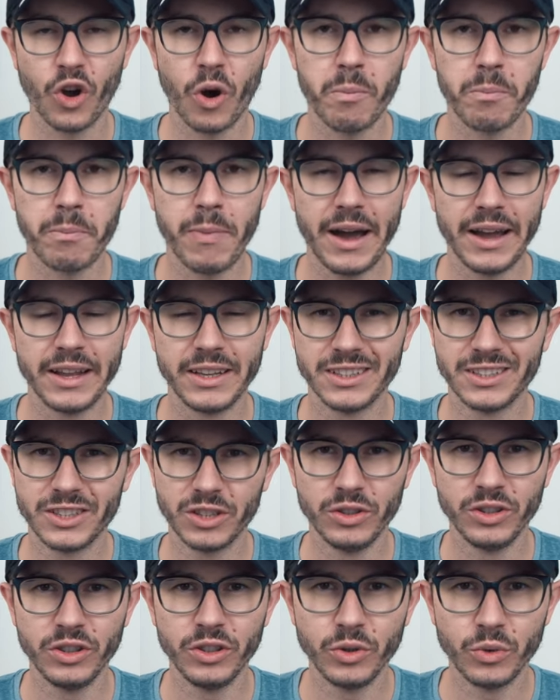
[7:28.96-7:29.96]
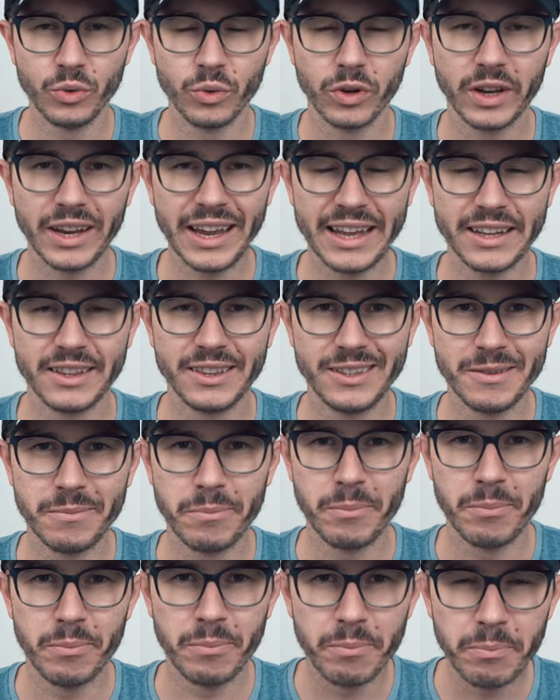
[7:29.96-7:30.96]
combined. So you get the
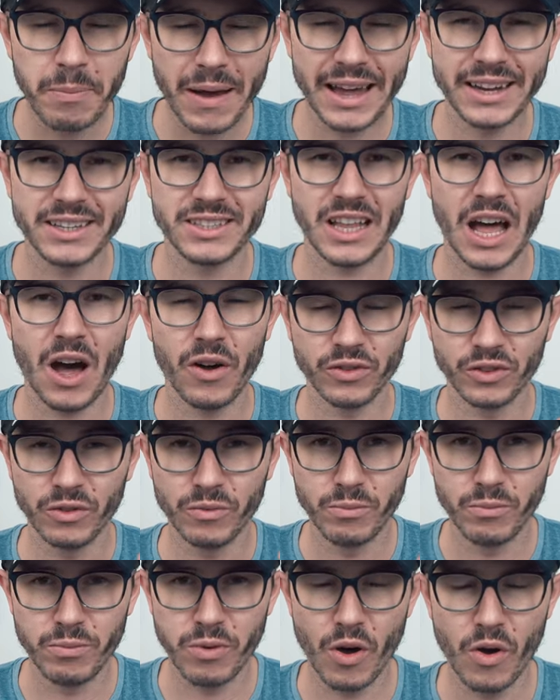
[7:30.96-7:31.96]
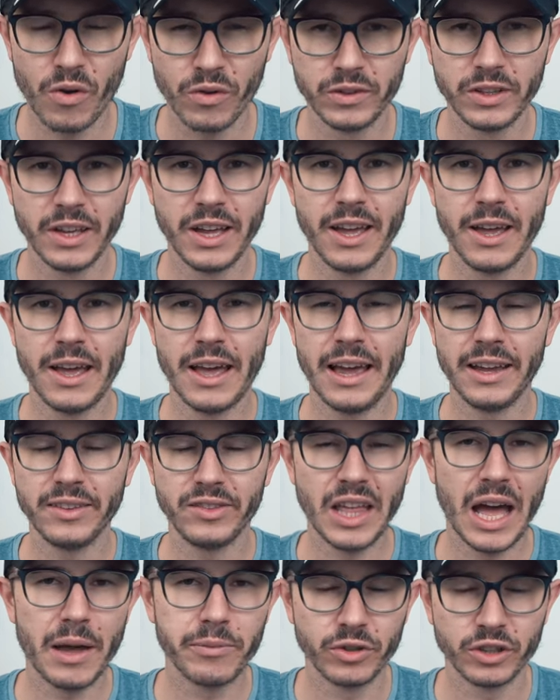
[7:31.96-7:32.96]
best out of both
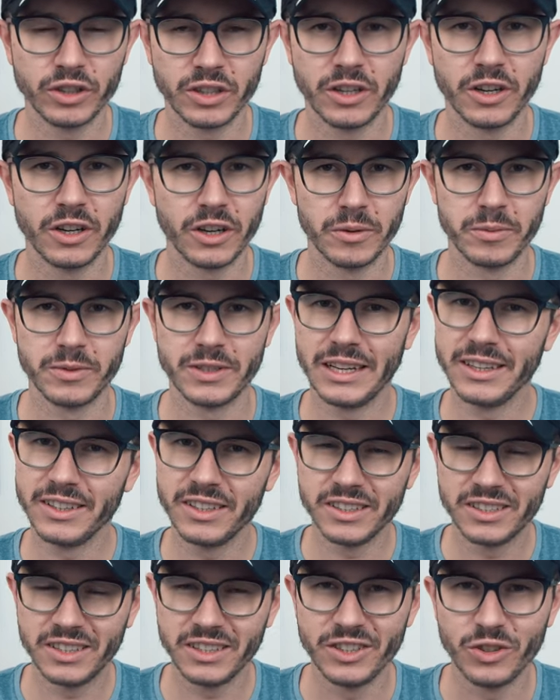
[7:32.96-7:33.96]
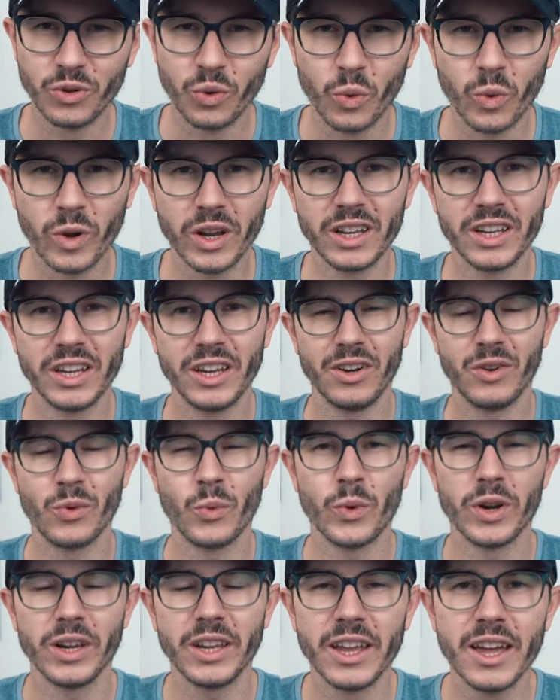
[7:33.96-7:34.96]
adaptogen herbs. And this is really,
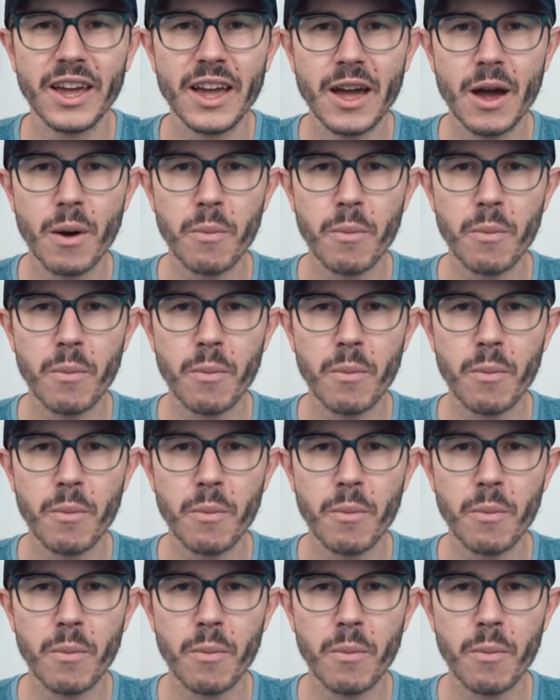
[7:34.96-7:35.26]
really